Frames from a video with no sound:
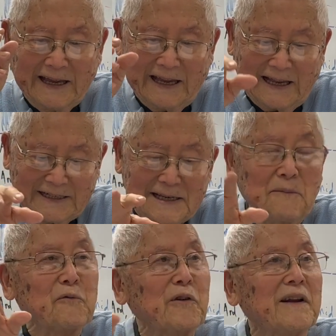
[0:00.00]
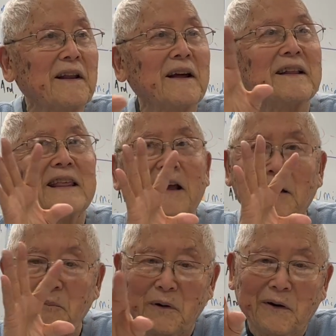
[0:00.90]
And somewhere along the line, they
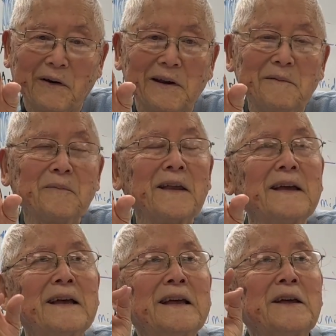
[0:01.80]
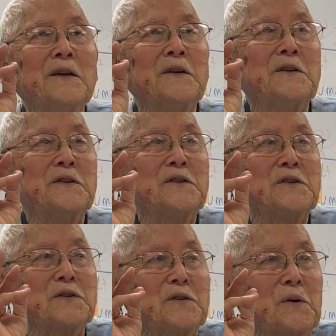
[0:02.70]
got married.
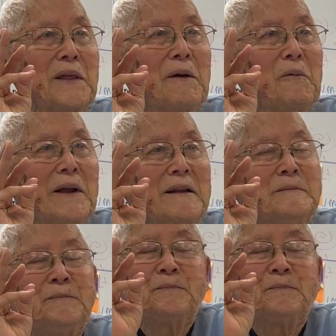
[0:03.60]
So that when